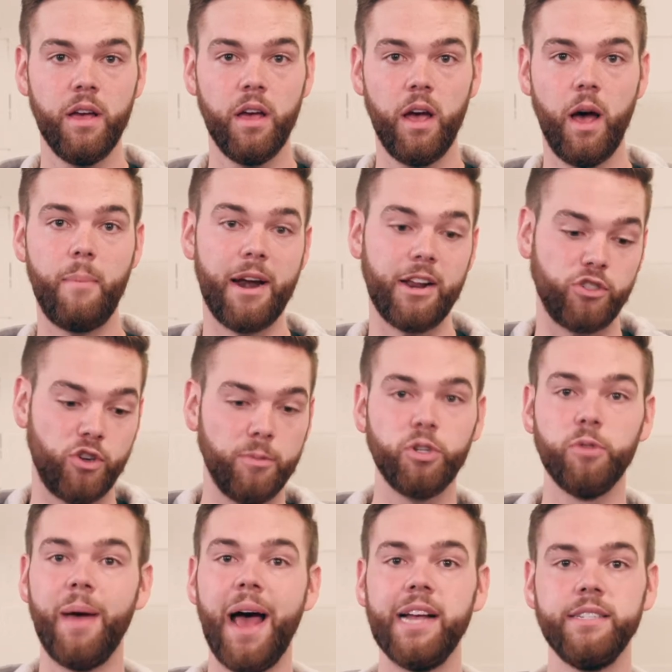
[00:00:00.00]
about a
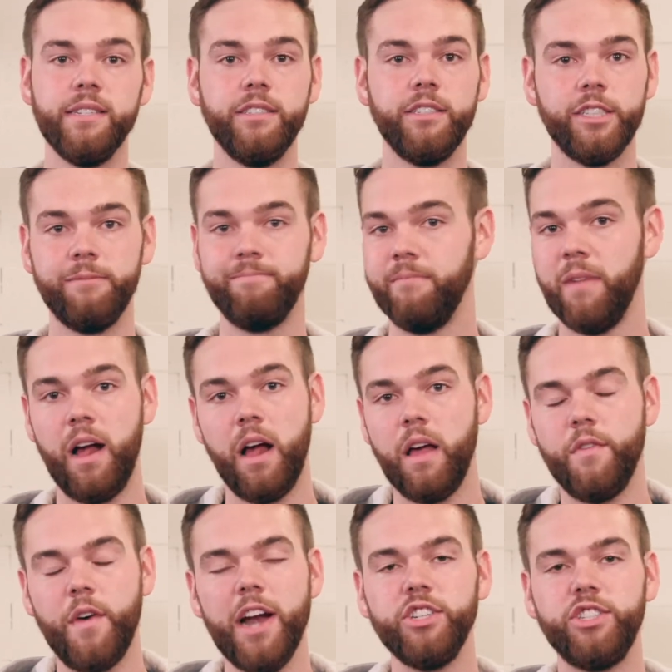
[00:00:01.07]
scripture passage
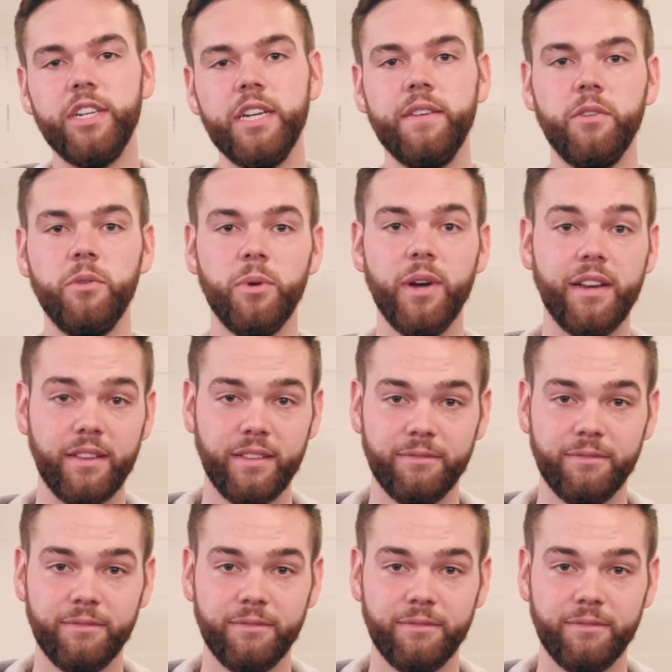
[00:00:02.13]
that I just didn't even read.